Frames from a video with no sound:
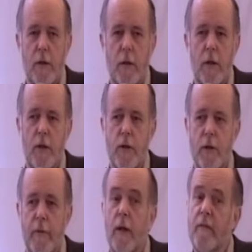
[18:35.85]
an
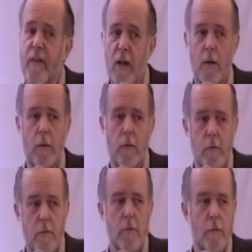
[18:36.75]
initiative, and it failed.
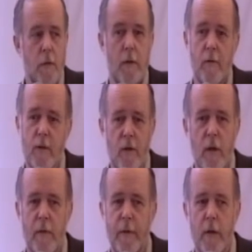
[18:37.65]
It
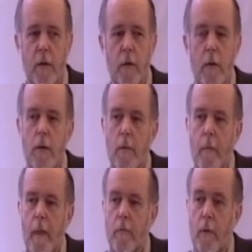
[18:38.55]
totally failed.
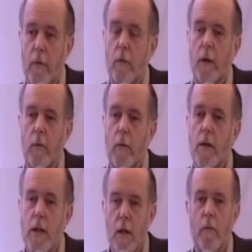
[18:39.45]
But we, we
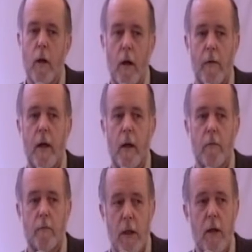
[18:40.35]
celebrated that
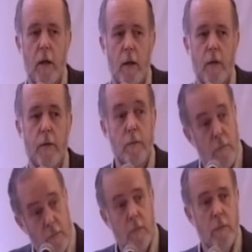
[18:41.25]
because
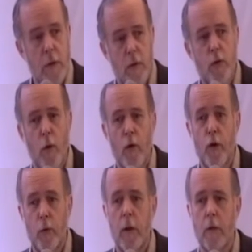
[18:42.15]
it was worth
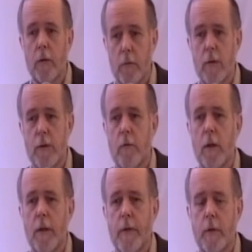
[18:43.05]
doing. It was a
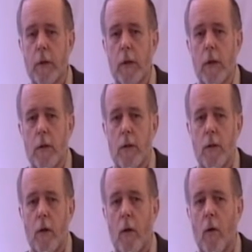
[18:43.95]
risk.
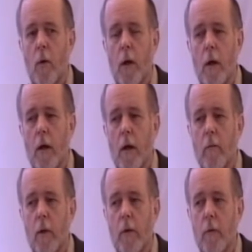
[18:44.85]
So uh,
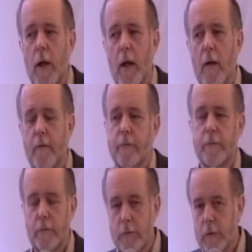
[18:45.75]
we, we have
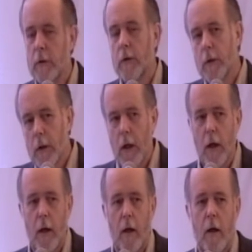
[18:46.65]

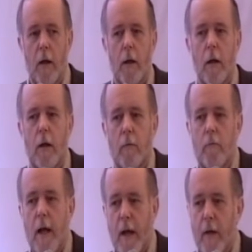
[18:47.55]
uh, uh,
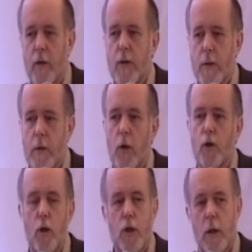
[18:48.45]
managed this
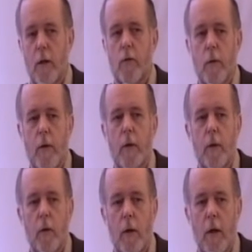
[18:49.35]
culture change within
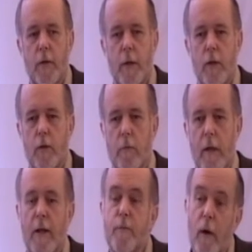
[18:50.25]
the organization.
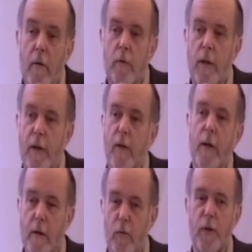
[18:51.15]
That's probably the
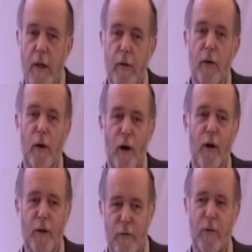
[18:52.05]
thing that will take the
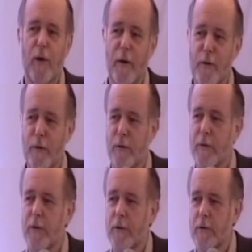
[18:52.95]
longest for us to,
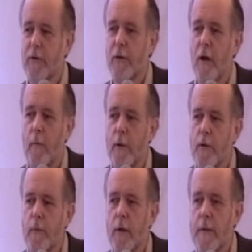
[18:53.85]
to, to accomplish,
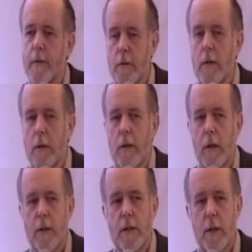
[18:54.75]
but it's,
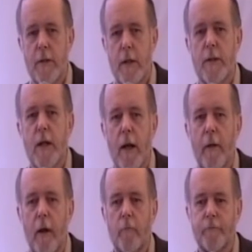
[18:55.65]
it's, it's, it's
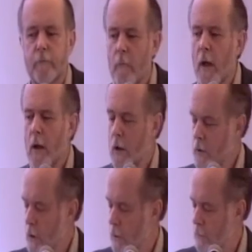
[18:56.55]
getting there.
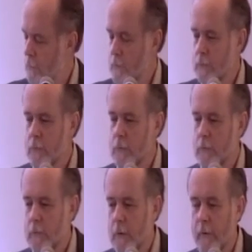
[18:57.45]
So
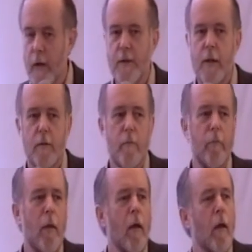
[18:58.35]
that's it.
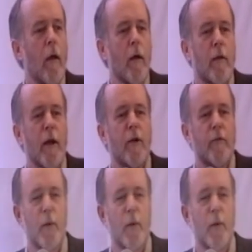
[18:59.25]
Thank you very